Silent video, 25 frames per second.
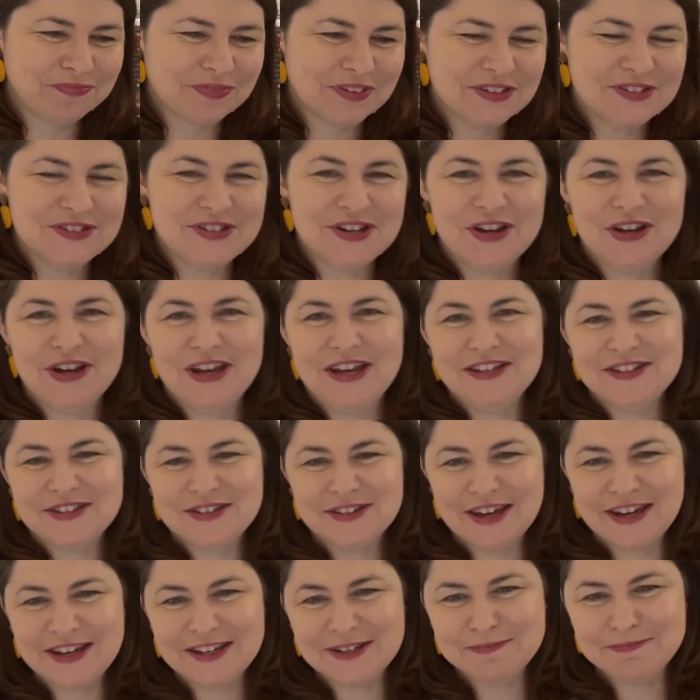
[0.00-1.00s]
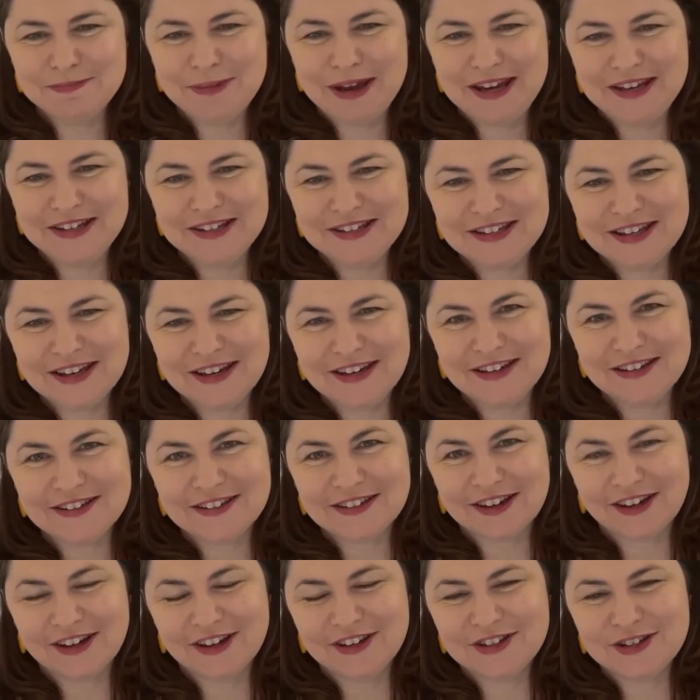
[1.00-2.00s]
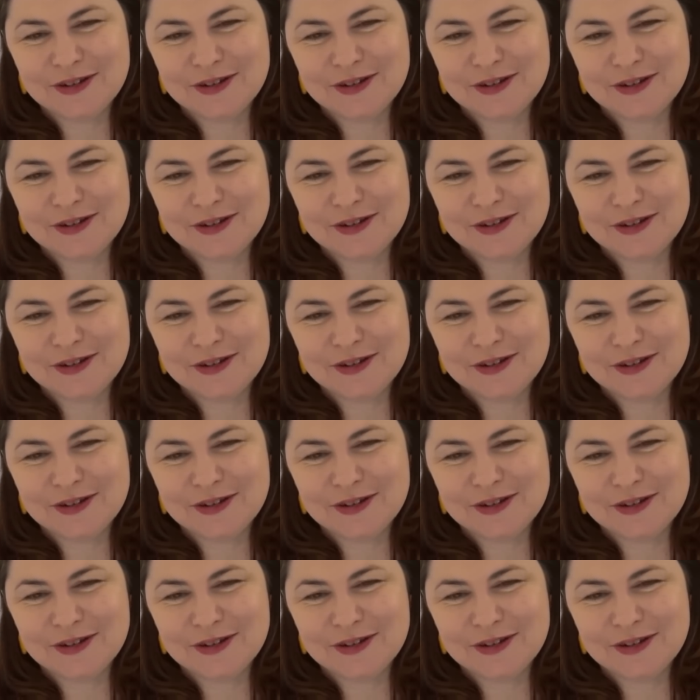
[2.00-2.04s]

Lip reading: So it means that it's going